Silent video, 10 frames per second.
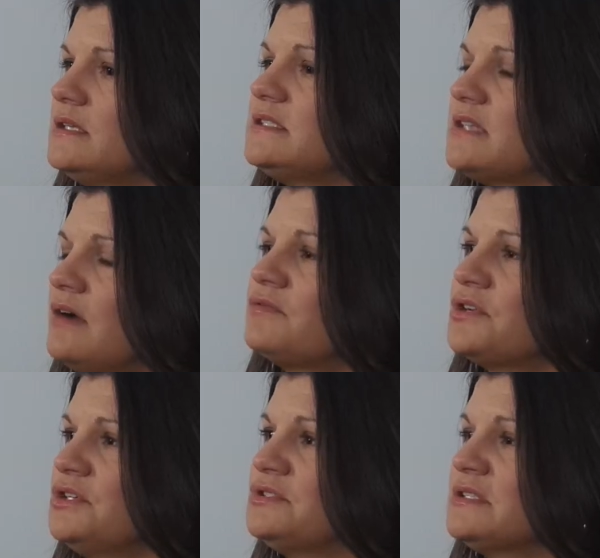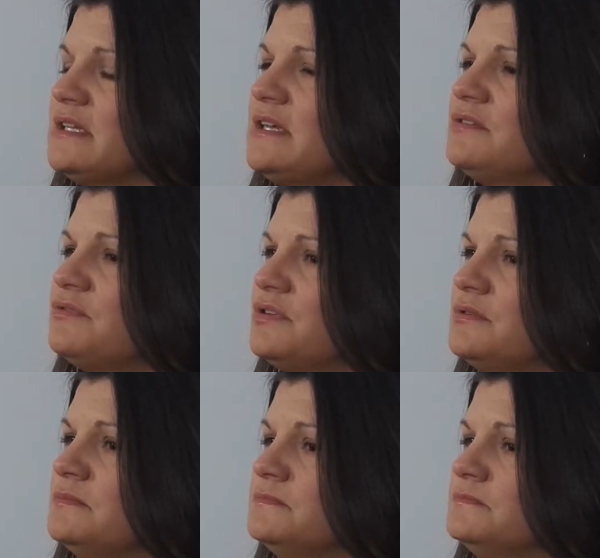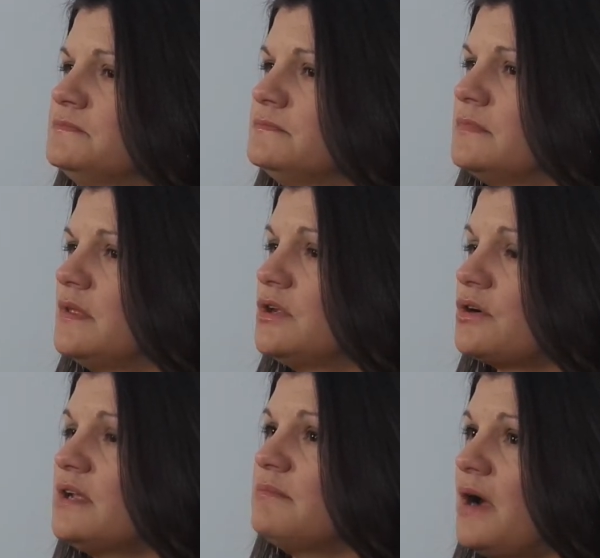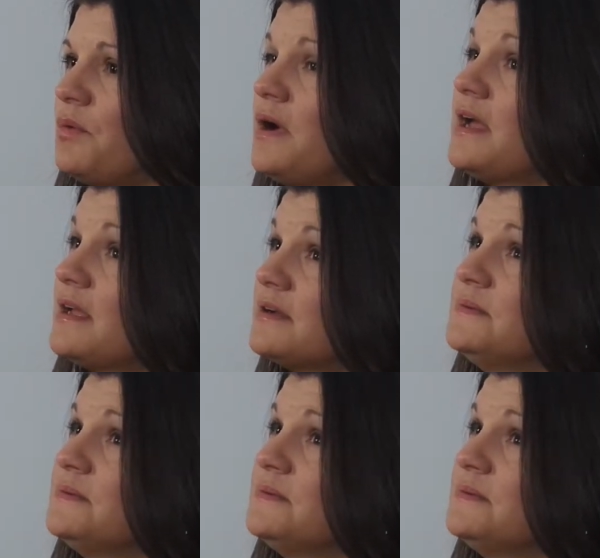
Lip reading: "It's time for you to leave. You're in my way."